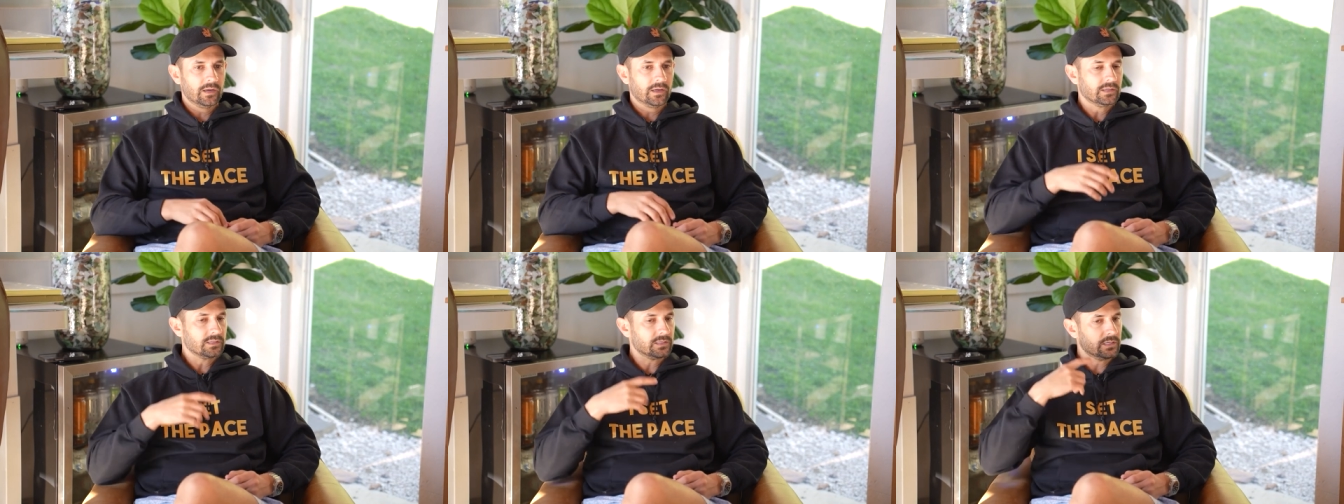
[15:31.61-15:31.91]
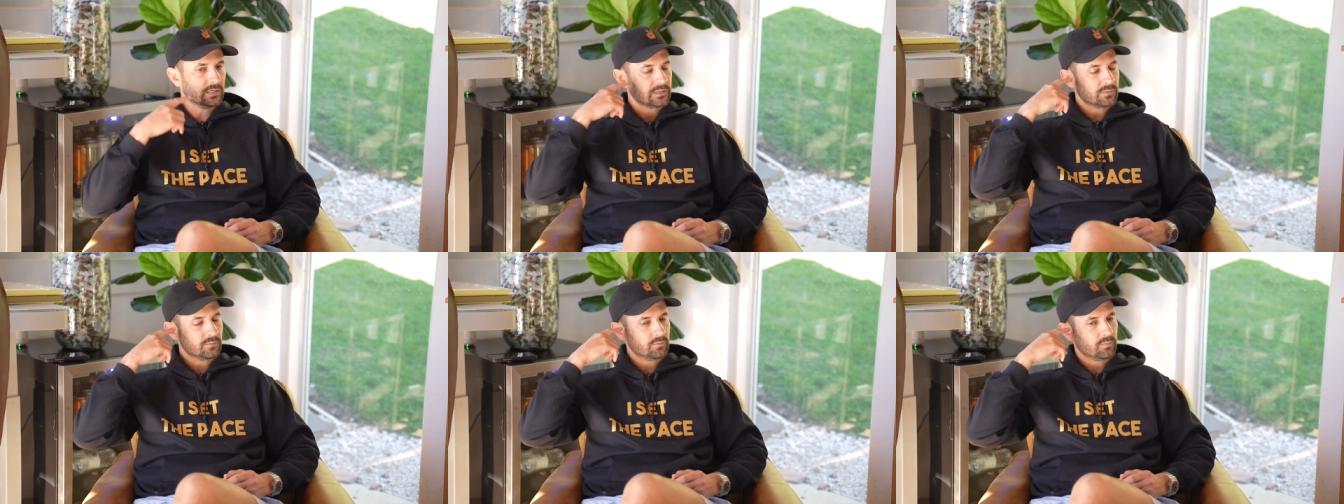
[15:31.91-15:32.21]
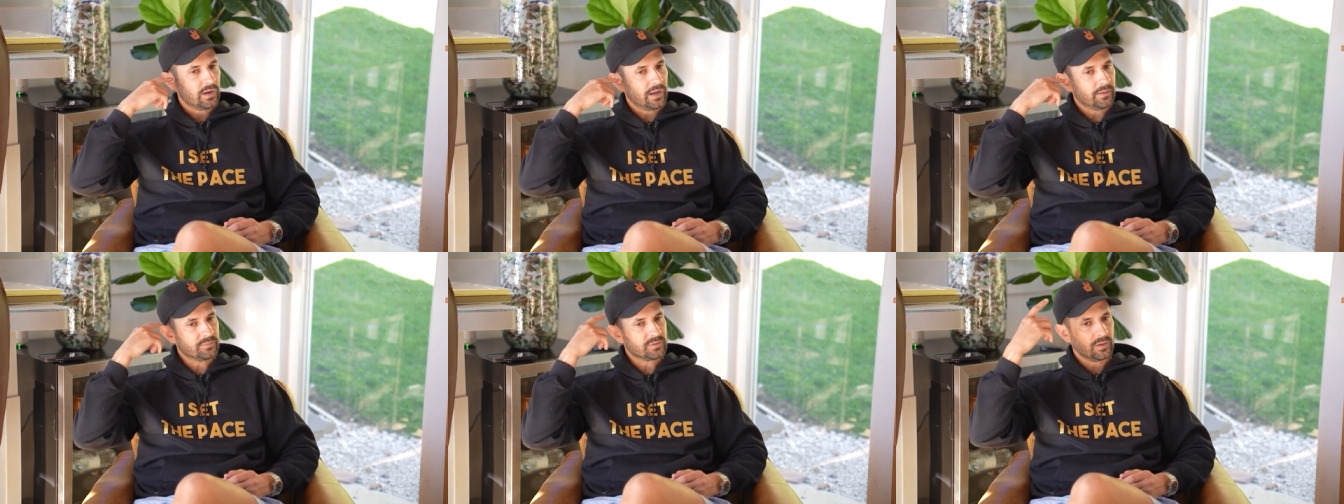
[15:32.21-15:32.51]
Because this
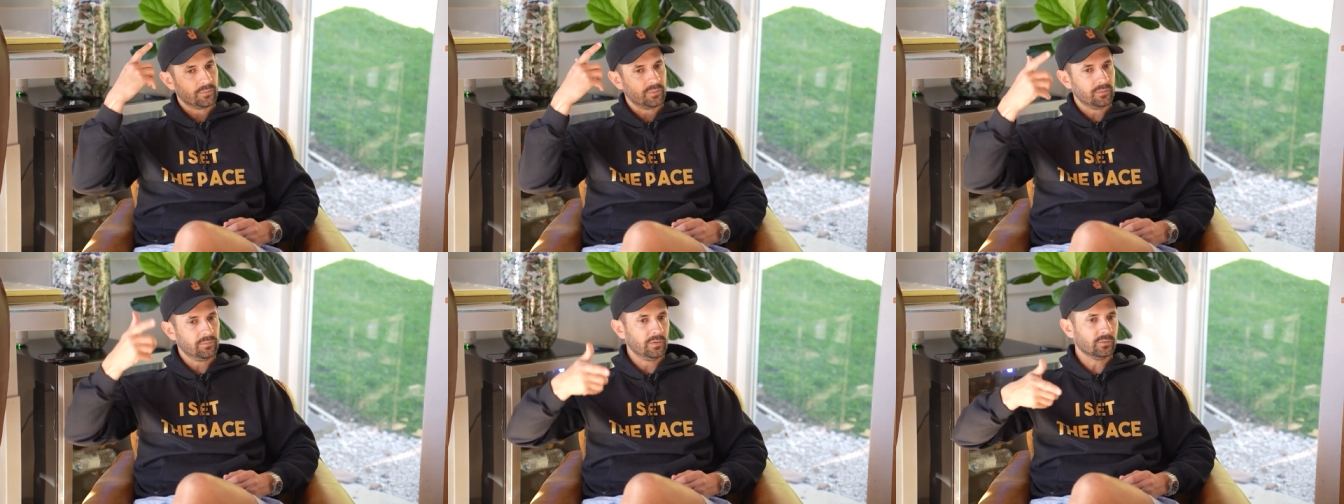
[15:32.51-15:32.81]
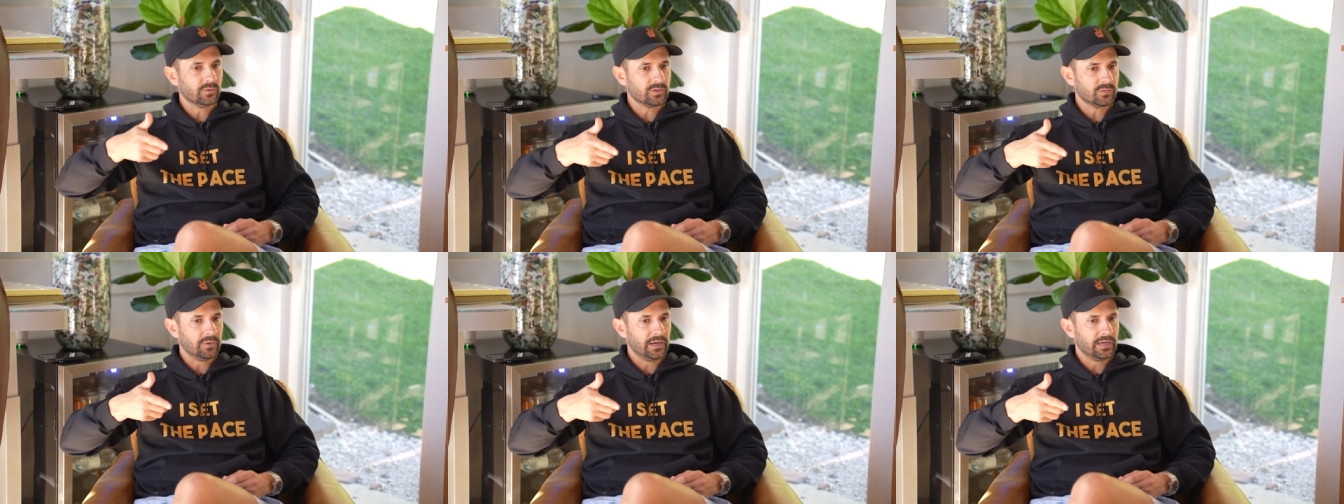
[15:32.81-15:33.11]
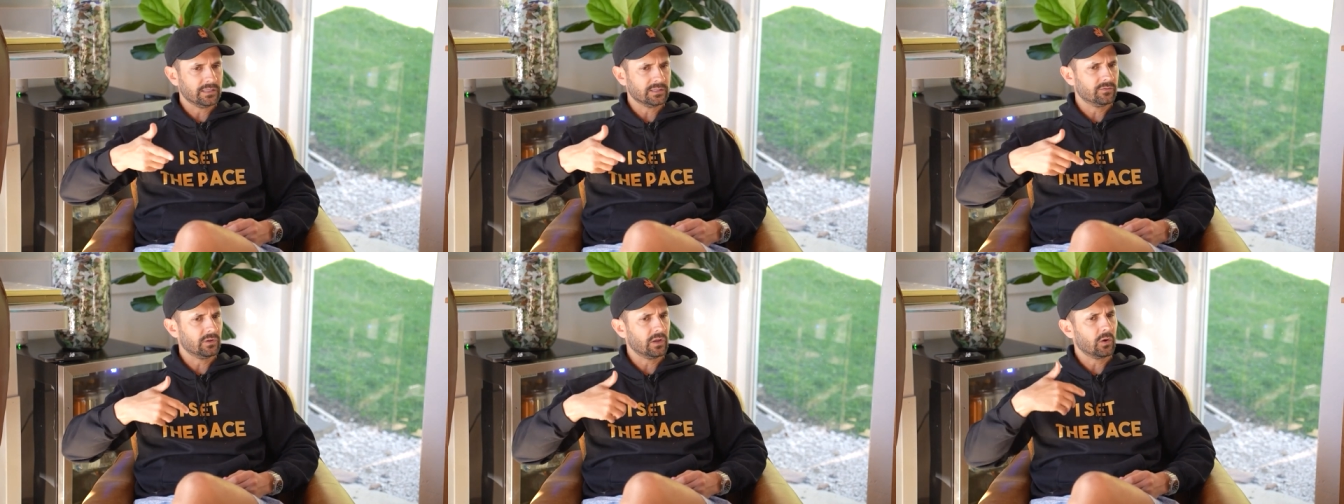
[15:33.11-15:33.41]
pops up in people's
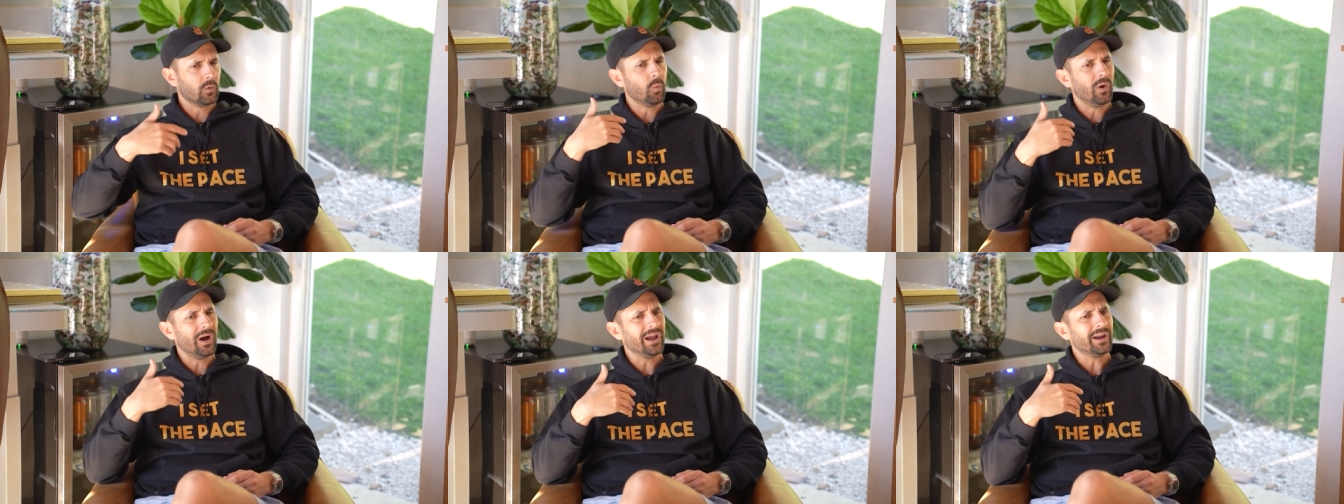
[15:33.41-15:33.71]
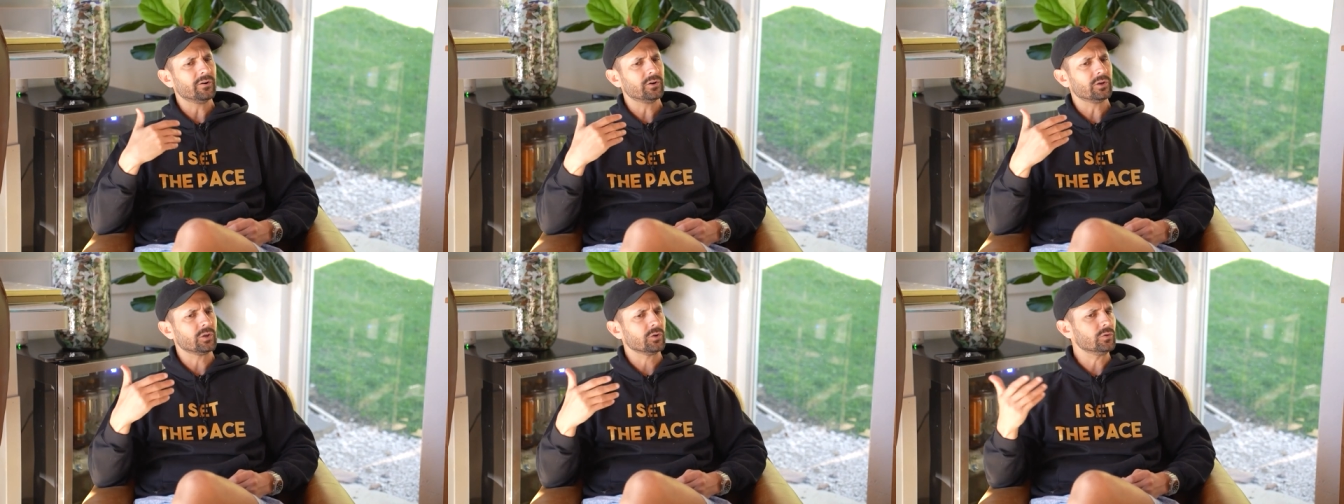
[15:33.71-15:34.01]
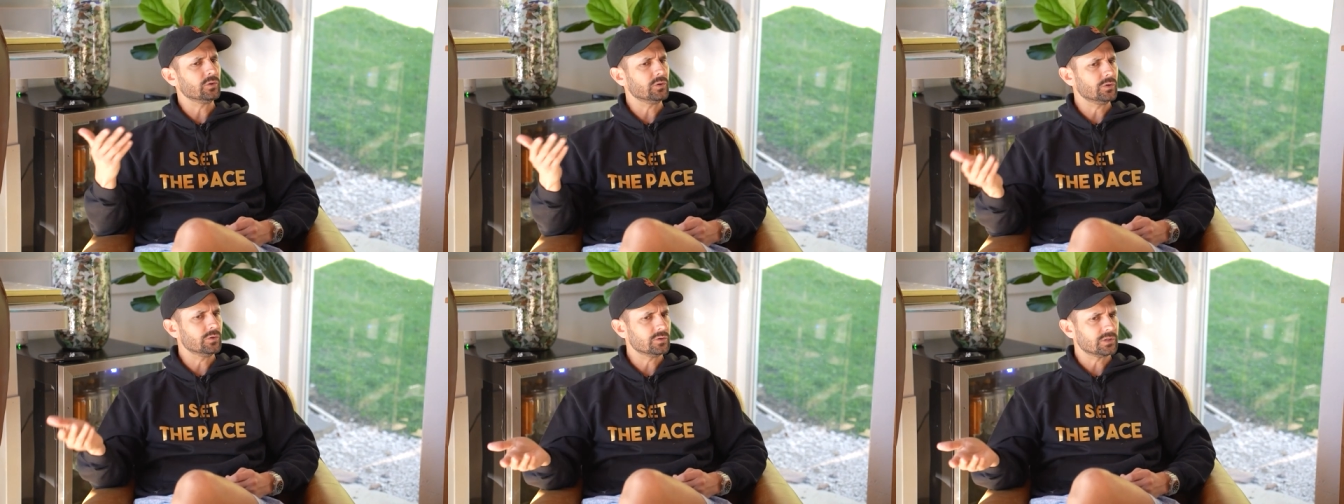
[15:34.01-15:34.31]
minds of like, why are you
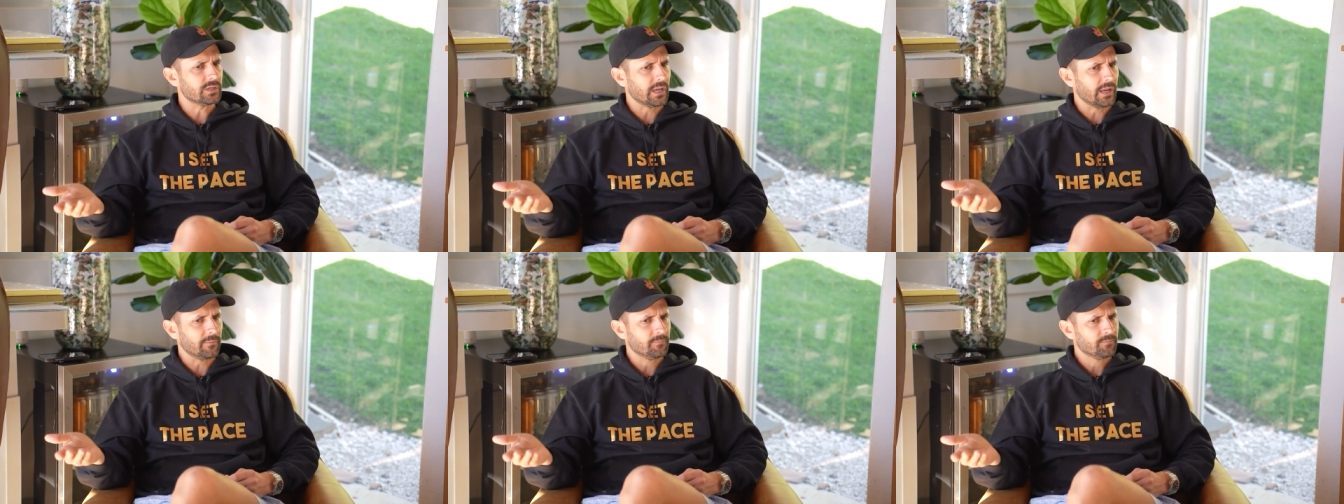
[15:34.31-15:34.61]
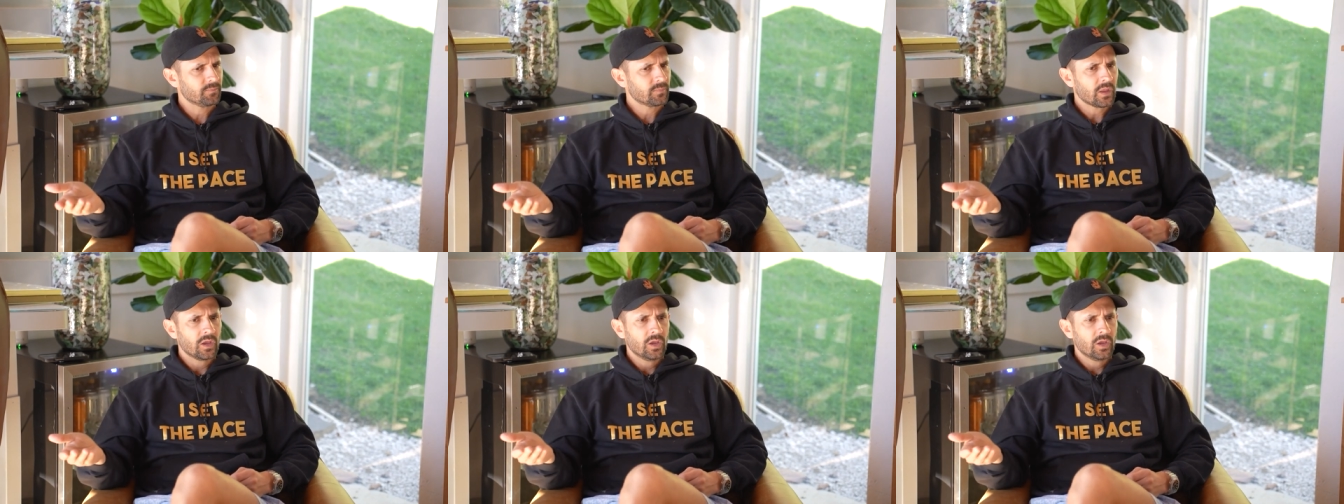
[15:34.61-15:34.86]
using?